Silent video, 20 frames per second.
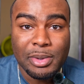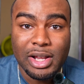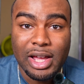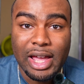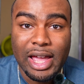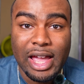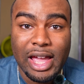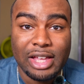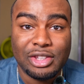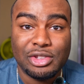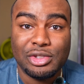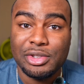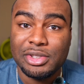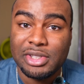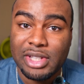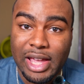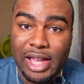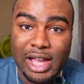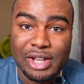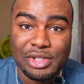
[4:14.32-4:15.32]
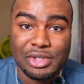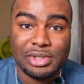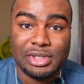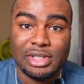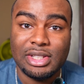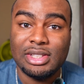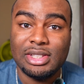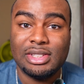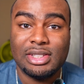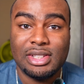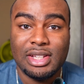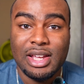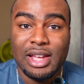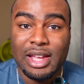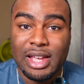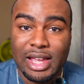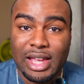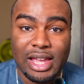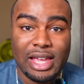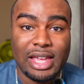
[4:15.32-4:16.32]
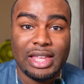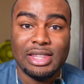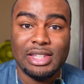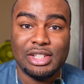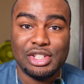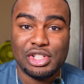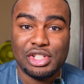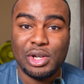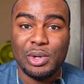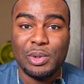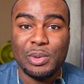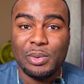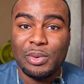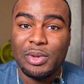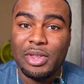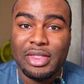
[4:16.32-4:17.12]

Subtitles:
of the actors and actresses in this show